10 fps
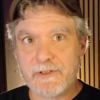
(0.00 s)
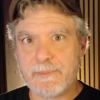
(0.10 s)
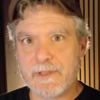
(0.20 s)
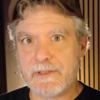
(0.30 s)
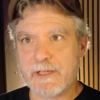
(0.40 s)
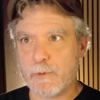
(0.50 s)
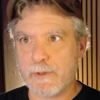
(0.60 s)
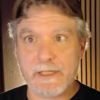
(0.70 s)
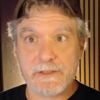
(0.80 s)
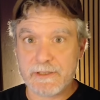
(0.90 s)
has been like, will
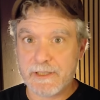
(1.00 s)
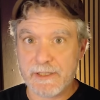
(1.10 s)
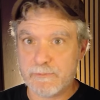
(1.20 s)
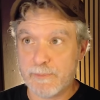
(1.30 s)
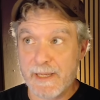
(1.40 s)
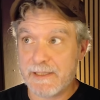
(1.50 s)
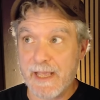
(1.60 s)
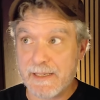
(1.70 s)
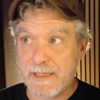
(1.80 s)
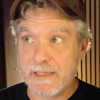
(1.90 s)
AgentKit make
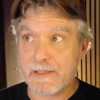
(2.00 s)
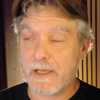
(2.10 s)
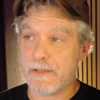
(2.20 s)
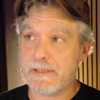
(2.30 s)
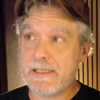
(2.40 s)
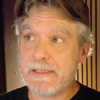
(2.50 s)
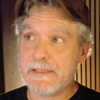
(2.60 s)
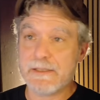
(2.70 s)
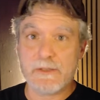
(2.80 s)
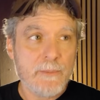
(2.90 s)
N eight N not
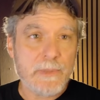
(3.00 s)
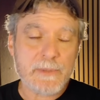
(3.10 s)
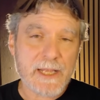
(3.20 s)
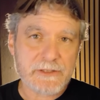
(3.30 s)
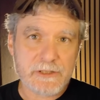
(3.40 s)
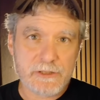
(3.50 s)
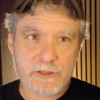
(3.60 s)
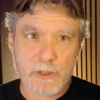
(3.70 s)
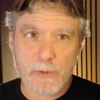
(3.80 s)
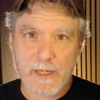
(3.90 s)
needed? But I'm going to actually
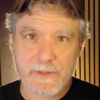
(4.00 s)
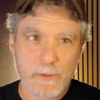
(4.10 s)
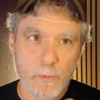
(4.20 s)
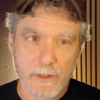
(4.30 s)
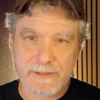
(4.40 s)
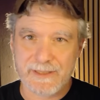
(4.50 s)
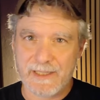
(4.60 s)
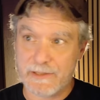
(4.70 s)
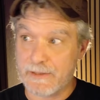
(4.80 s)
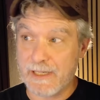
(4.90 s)
show how they work
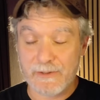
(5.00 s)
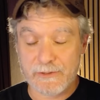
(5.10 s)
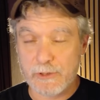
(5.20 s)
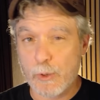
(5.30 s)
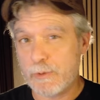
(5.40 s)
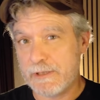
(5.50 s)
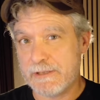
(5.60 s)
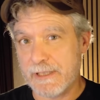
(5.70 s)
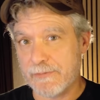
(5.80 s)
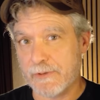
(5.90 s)
together and how they're totally
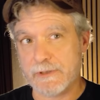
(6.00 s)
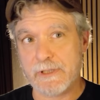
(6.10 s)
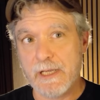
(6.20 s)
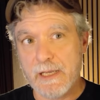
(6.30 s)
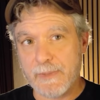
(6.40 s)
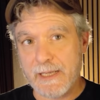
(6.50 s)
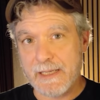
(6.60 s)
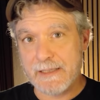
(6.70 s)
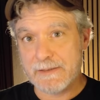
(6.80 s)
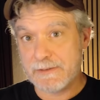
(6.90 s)
different.
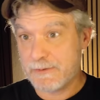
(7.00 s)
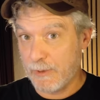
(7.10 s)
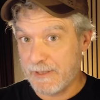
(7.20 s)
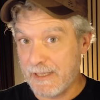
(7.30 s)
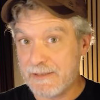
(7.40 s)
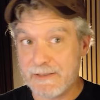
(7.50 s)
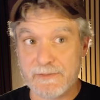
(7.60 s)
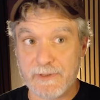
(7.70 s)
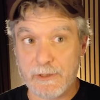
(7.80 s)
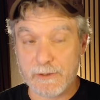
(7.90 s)
And at the end of this
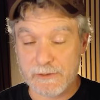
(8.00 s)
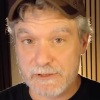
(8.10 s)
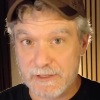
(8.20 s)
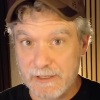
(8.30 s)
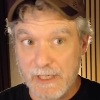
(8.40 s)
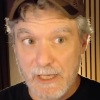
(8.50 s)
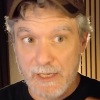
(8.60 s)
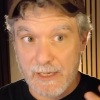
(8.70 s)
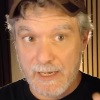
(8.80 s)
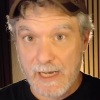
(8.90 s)
video, you're going to see
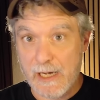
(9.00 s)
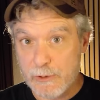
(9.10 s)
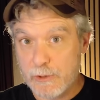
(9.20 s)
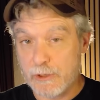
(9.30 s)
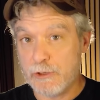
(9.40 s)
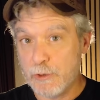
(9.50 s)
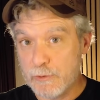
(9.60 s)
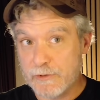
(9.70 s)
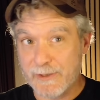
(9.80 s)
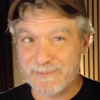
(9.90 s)
how you can
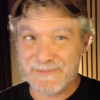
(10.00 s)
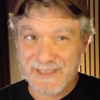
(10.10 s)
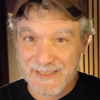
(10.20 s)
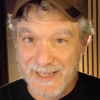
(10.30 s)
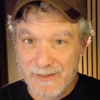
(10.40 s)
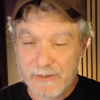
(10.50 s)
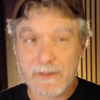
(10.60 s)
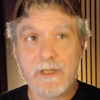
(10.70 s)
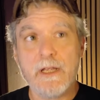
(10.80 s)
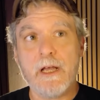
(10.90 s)
use them together,
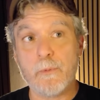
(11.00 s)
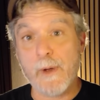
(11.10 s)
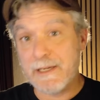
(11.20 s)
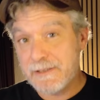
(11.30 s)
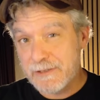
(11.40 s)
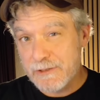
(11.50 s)
when to